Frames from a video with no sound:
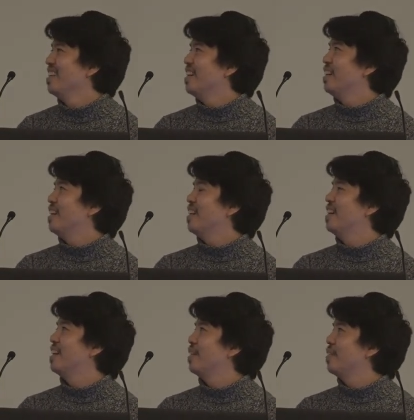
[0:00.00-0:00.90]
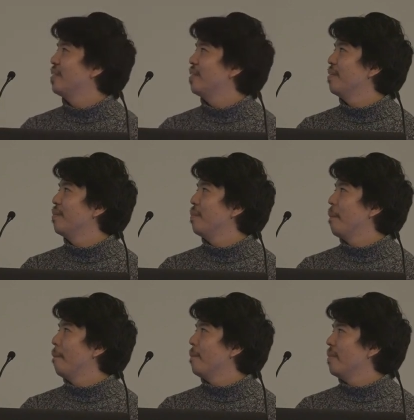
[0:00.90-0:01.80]

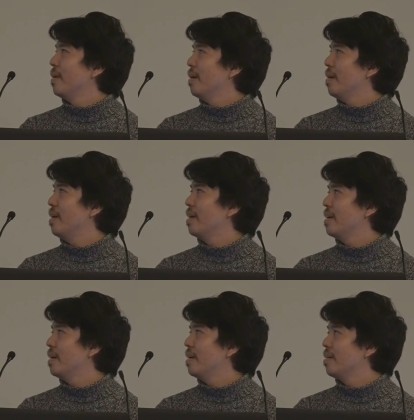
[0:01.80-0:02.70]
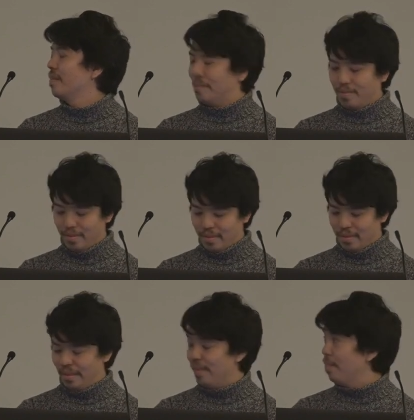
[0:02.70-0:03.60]

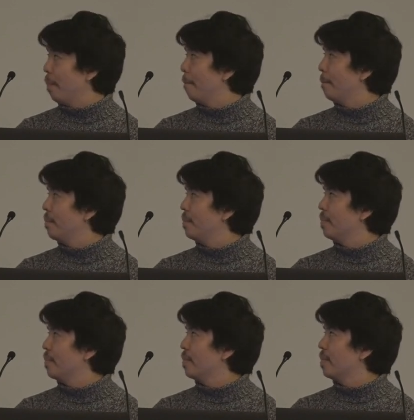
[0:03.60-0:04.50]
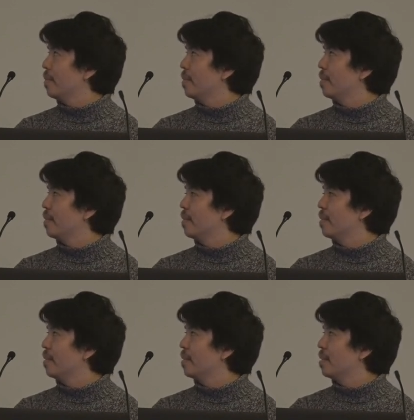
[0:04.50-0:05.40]

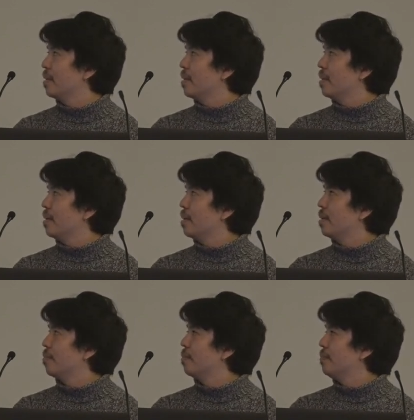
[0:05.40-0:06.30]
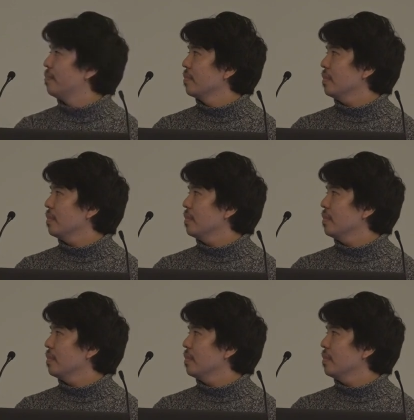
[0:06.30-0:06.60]
Nobody speaks.